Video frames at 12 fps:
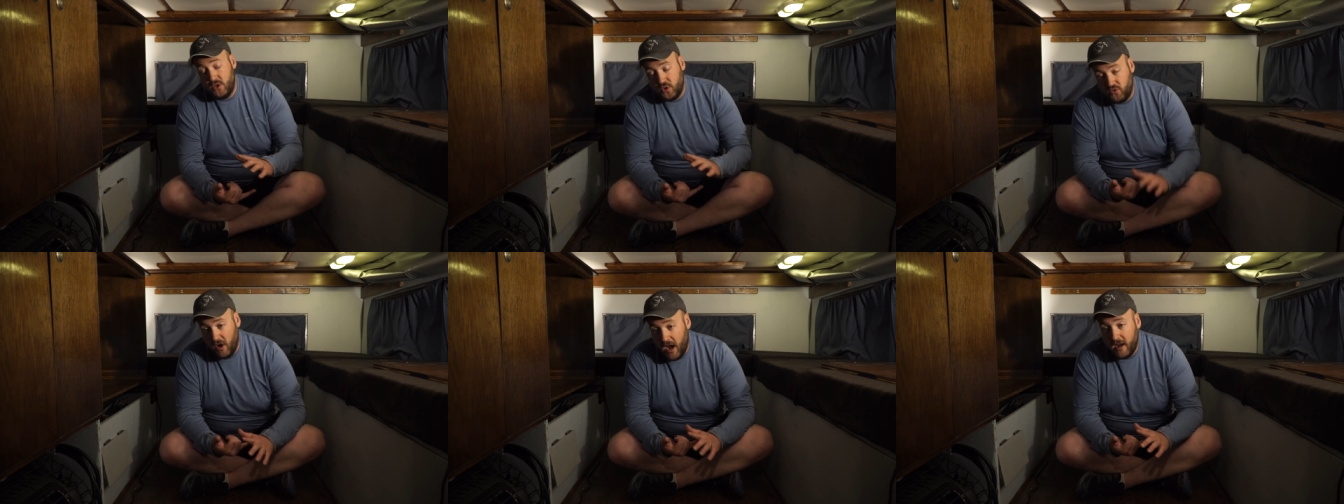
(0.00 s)

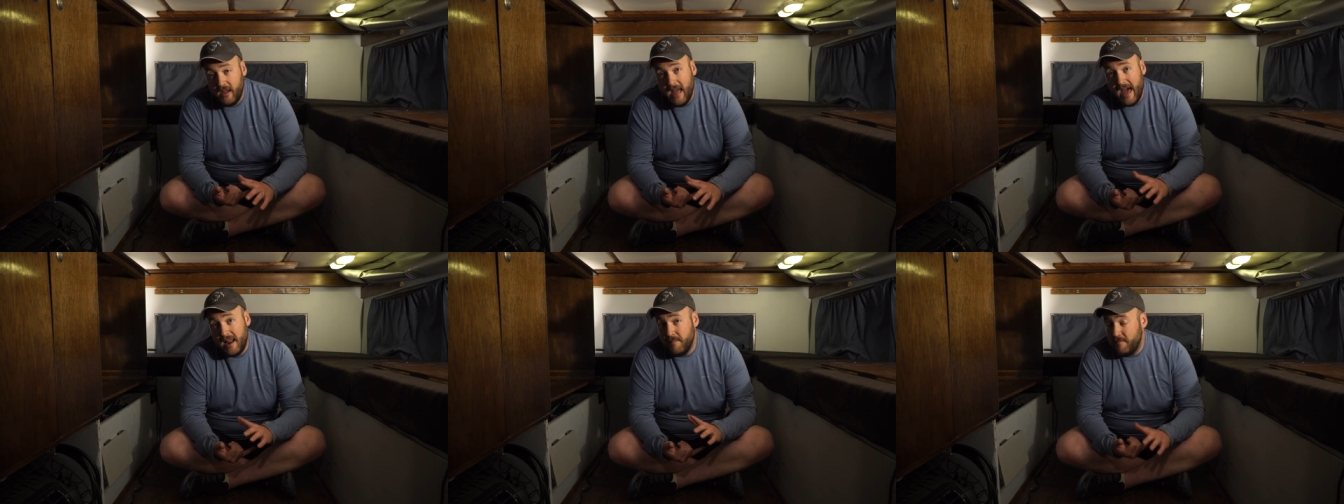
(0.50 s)
truck
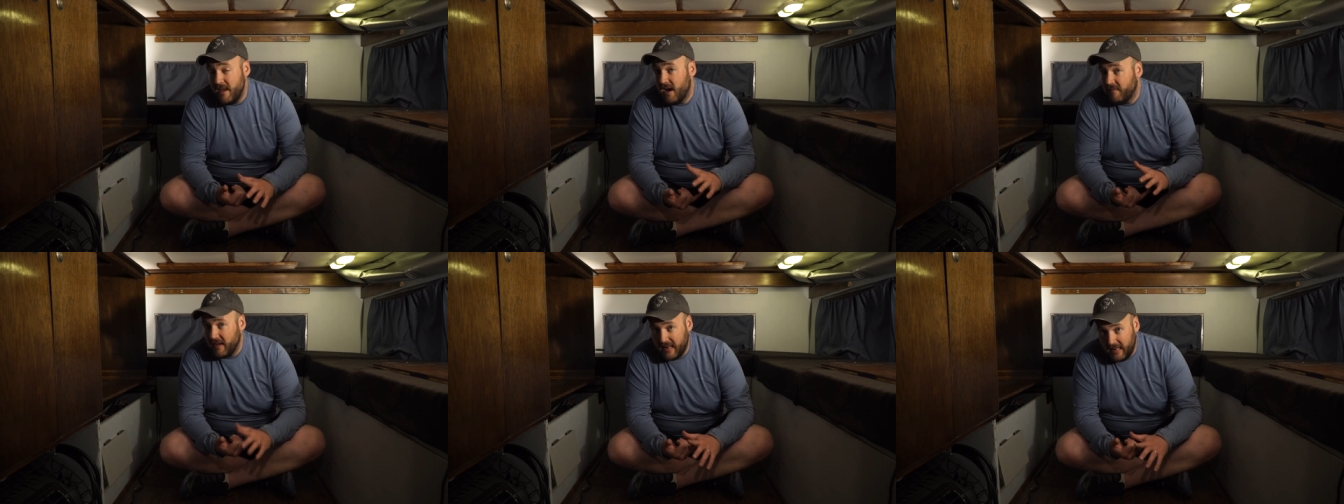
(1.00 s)
had a bit
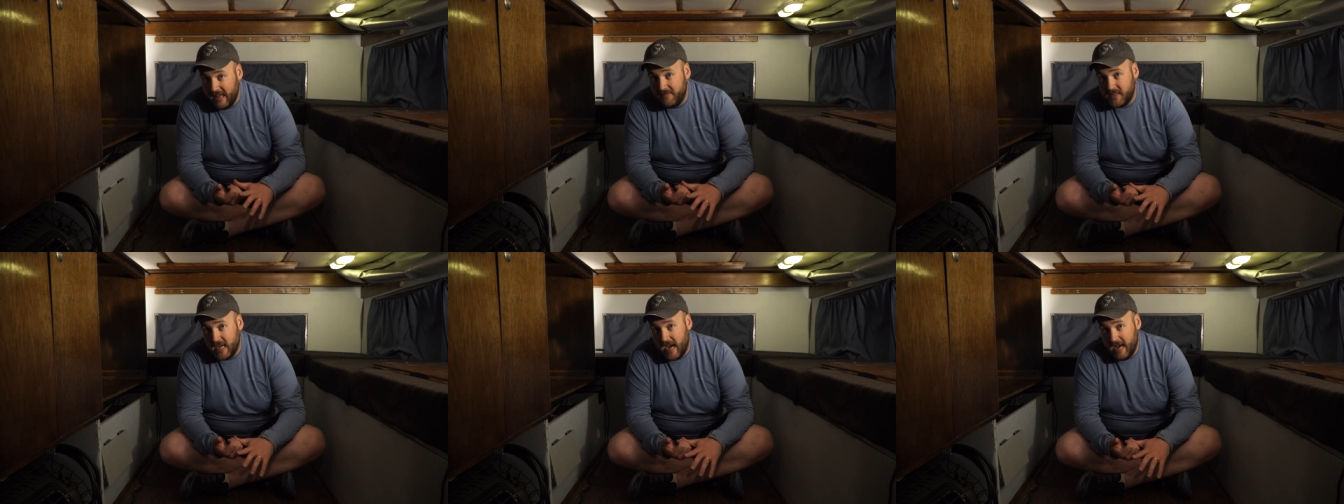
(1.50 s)
of a
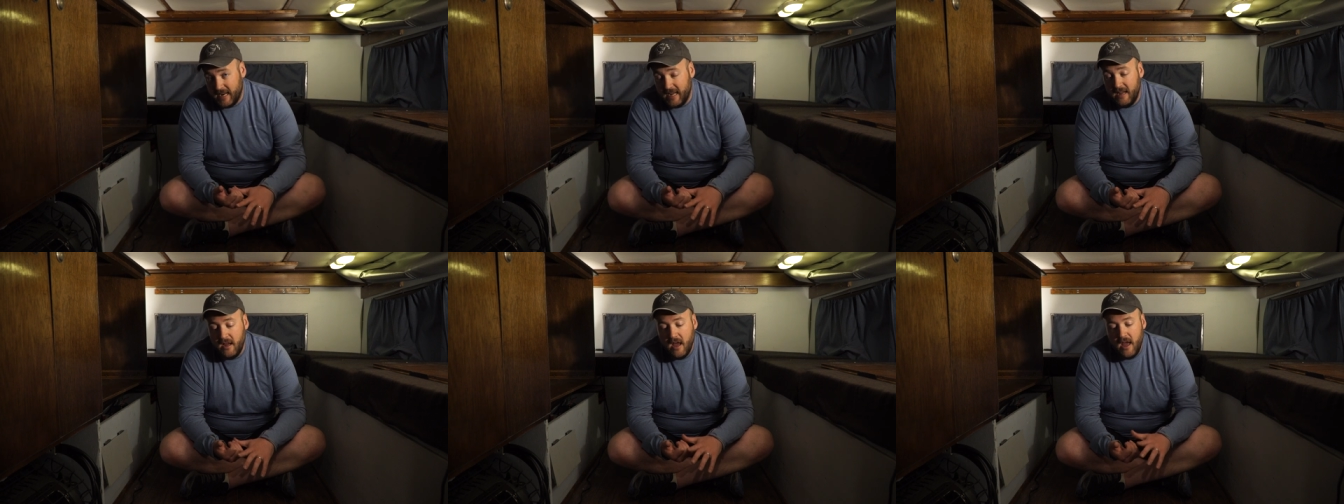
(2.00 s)
lift on
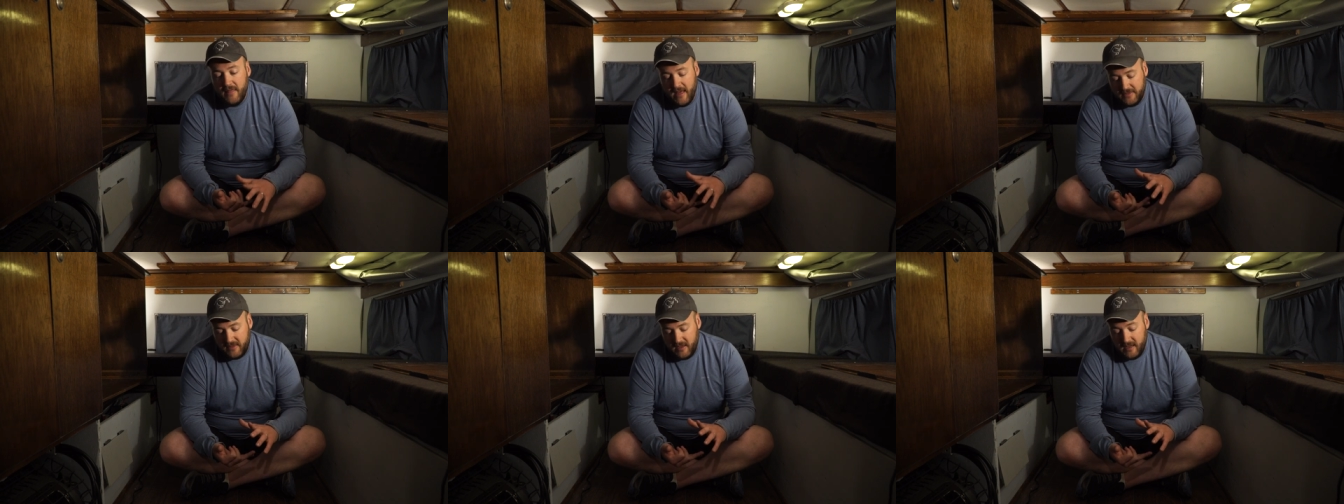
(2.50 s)
it,
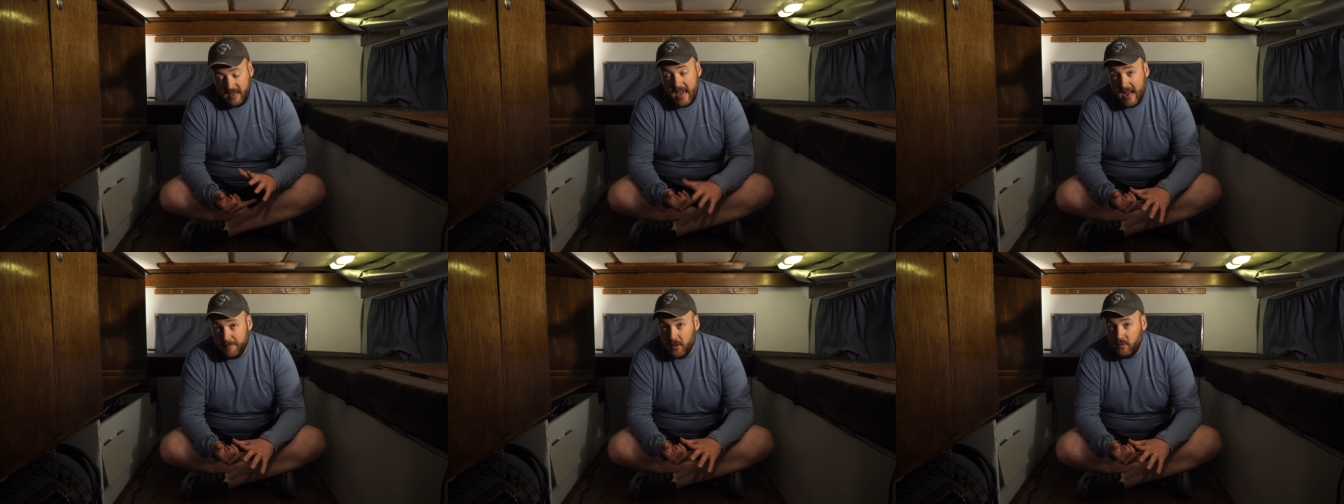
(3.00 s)
that the
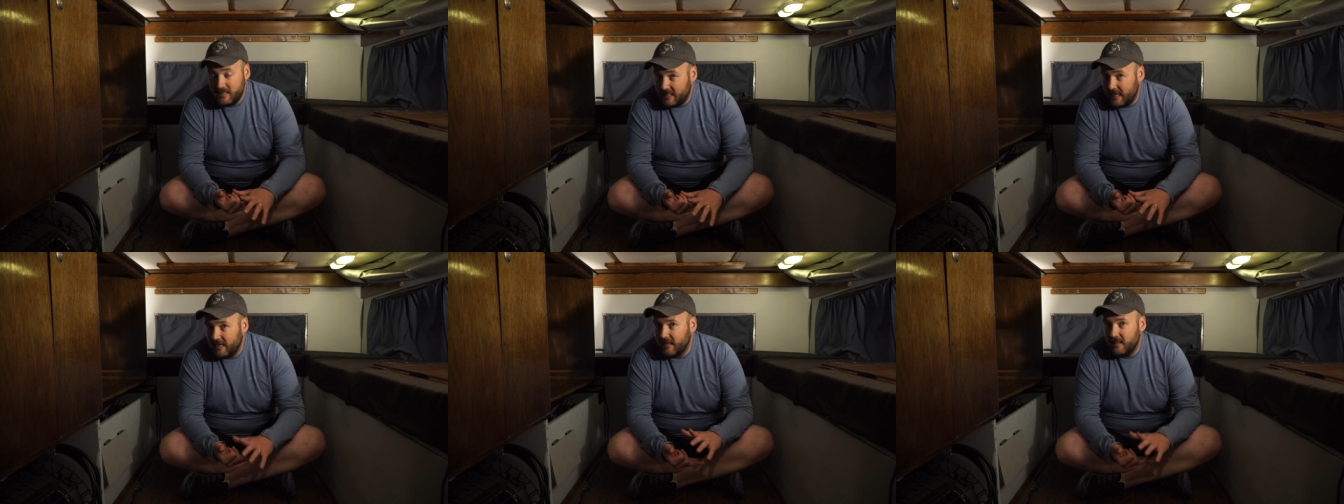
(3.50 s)
camper was
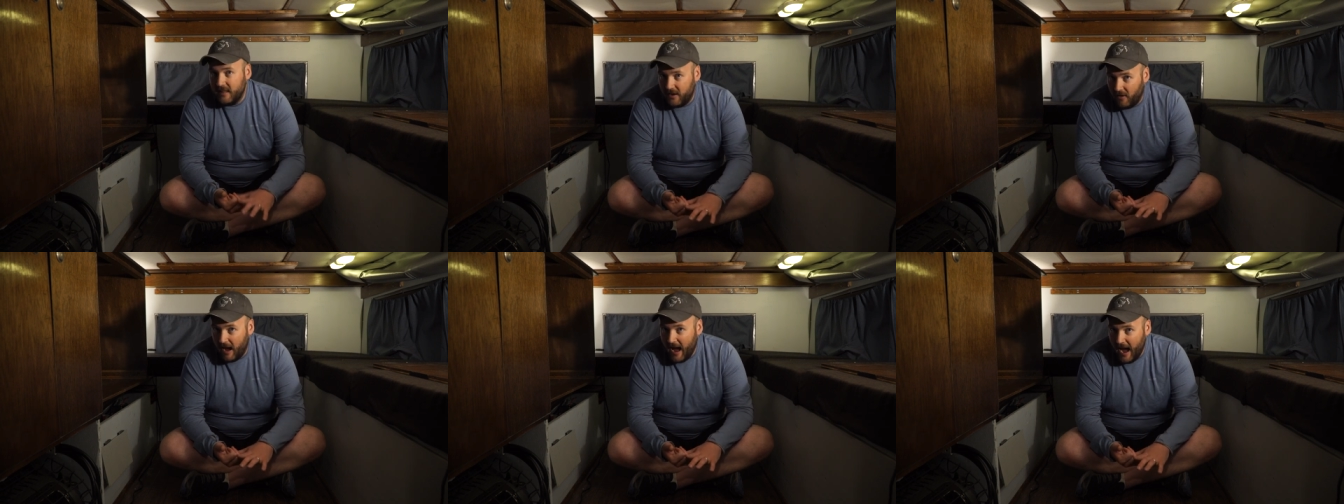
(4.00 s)
sitting a
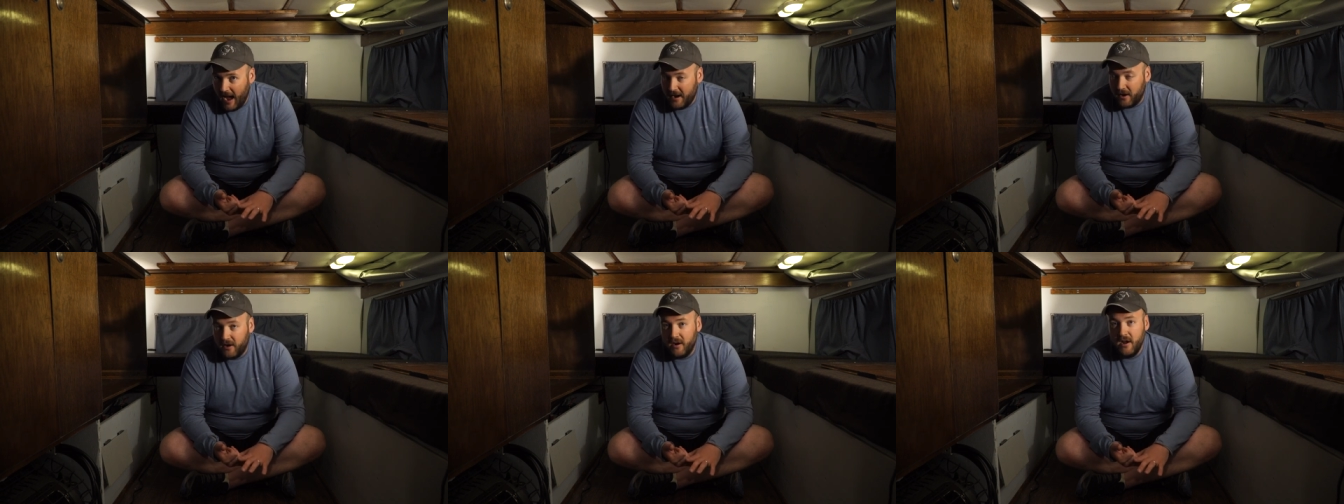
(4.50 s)
little
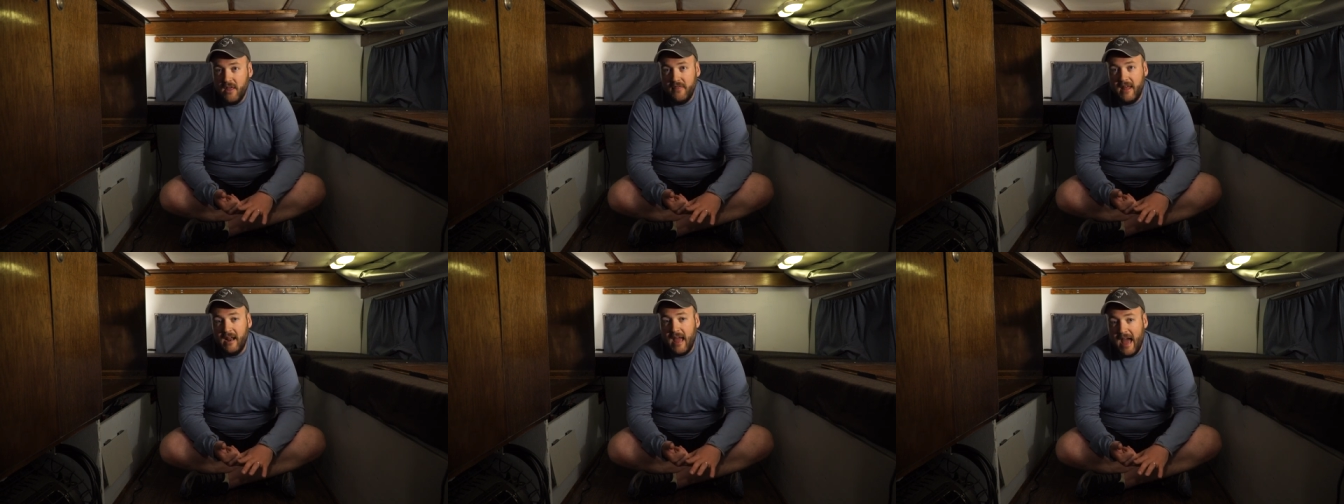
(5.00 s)
higher
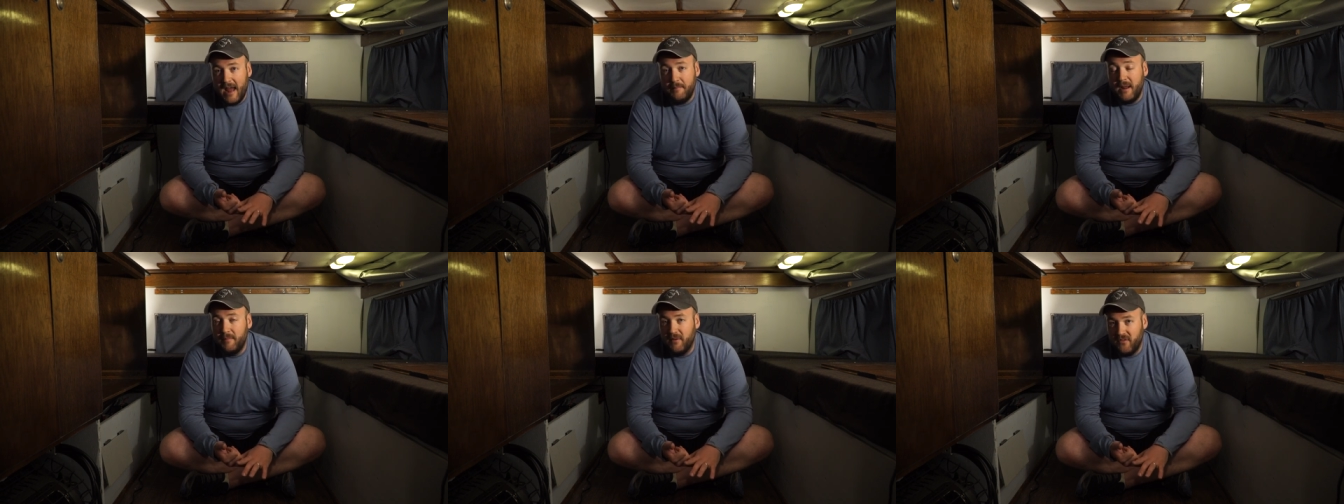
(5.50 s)
than it had
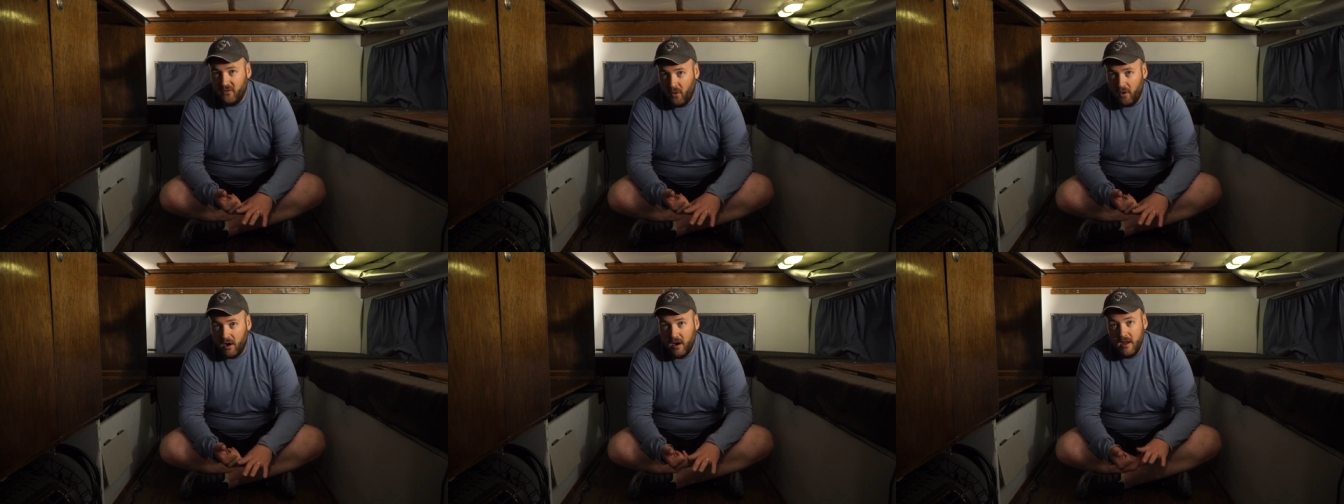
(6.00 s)
been
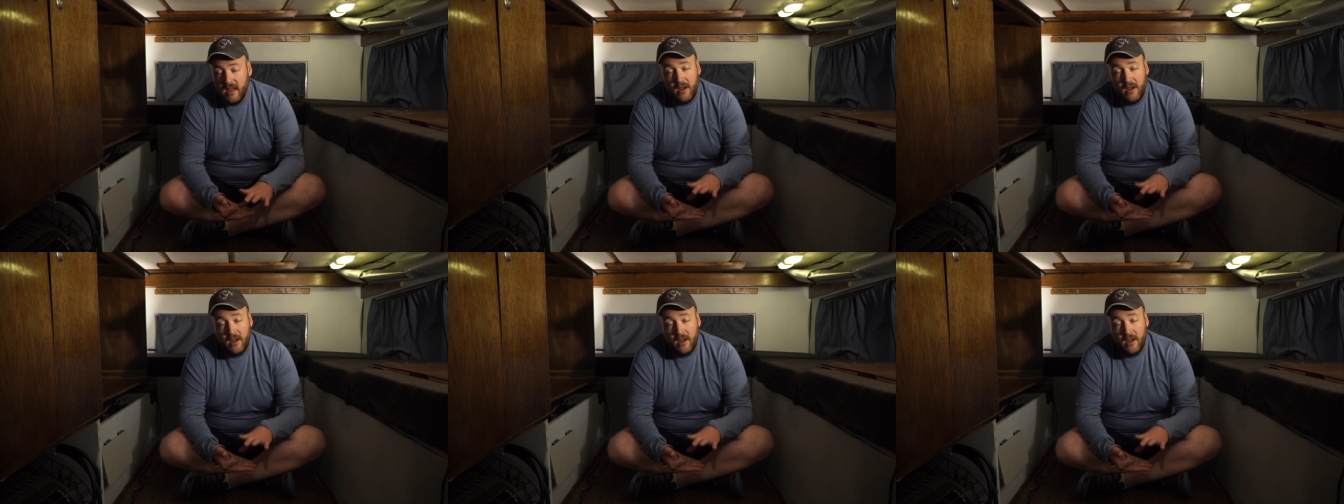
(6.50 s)
before.